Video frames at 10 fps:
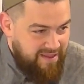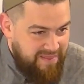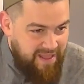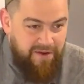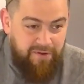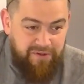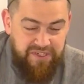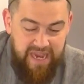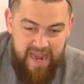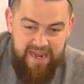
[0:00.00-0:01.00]
the
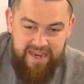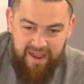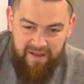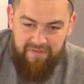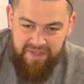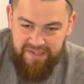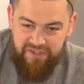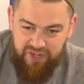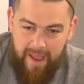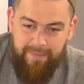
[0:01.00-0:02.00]
understanding of this
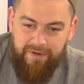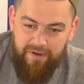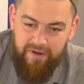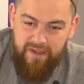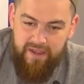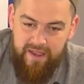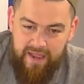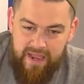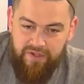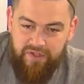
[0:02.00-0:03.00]
chapter
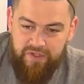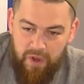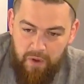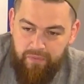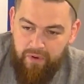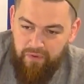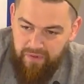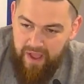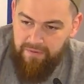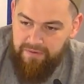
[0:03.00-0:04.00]
is so
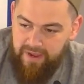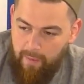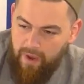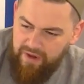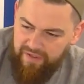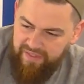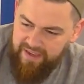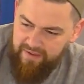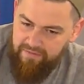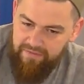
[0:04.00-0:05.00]
profound. I want you to
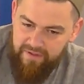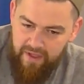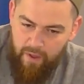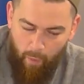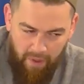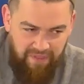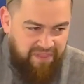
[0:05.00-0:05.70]
think of one